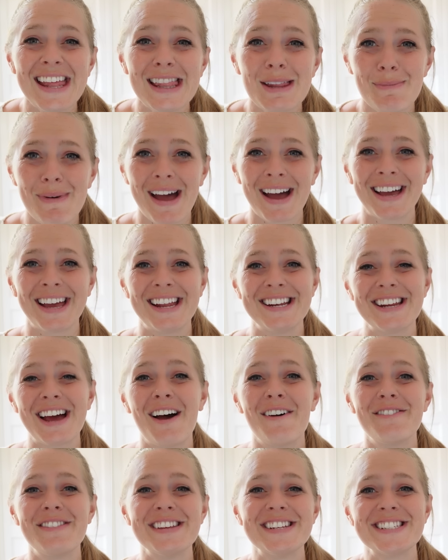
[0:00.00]
In the back end
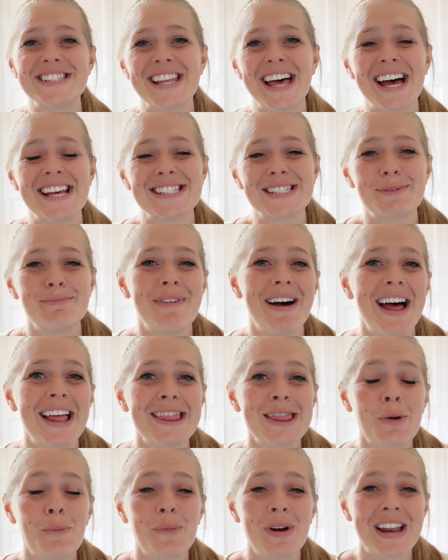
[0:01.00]
of this last
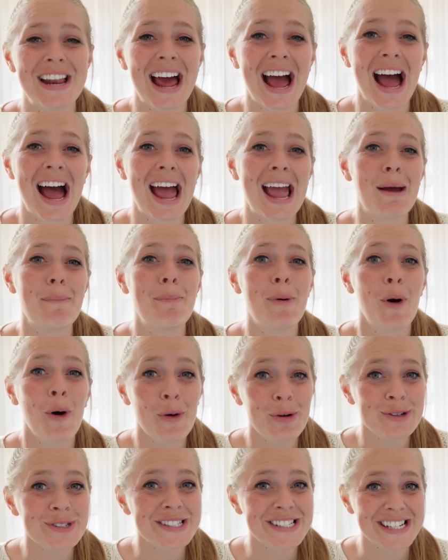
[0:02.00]
month, when I
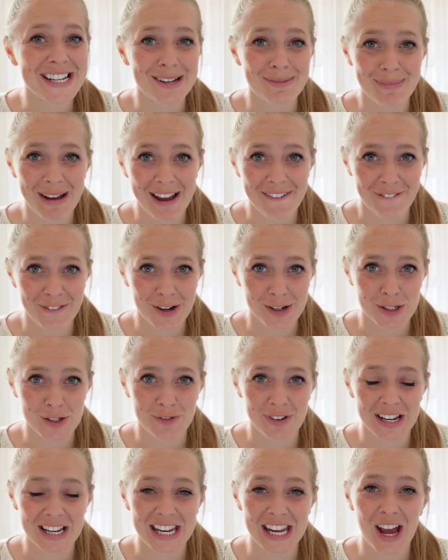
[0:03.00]
posted my first
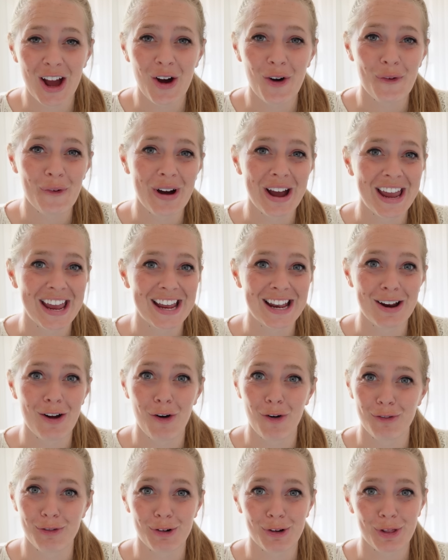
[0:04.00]
video in
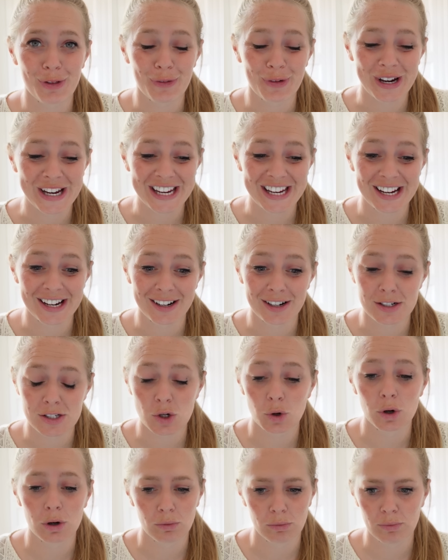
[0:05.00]
over 3 years,
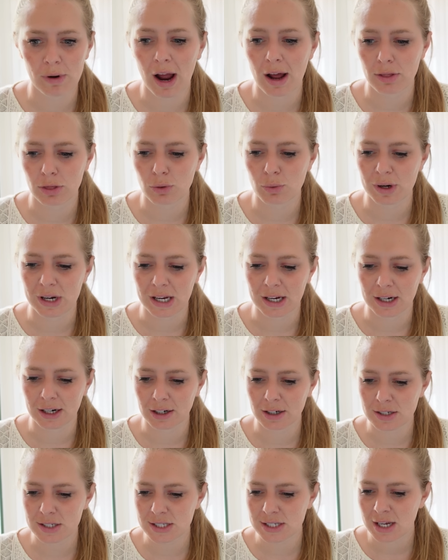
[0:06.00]
or around 3
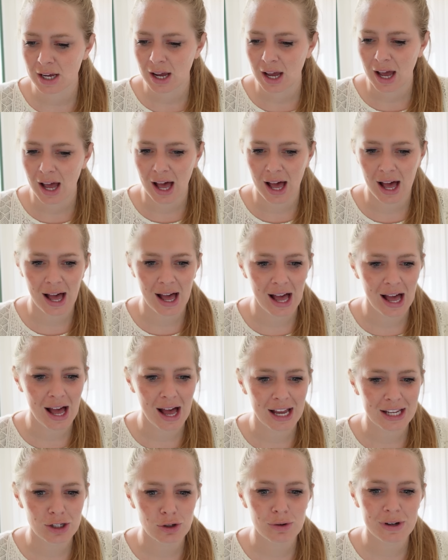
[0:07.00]
years,
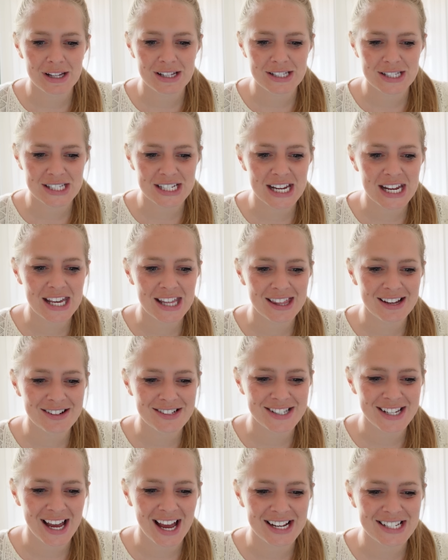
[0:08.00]
you can see
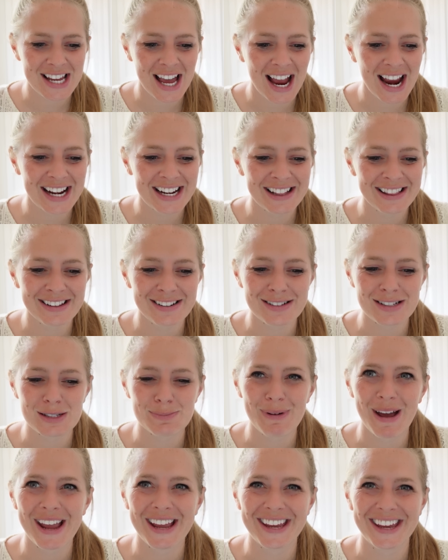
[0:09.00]
there's a tiny little
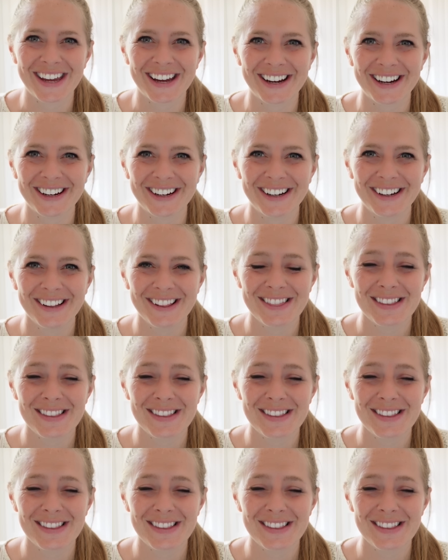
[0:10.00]
spike here.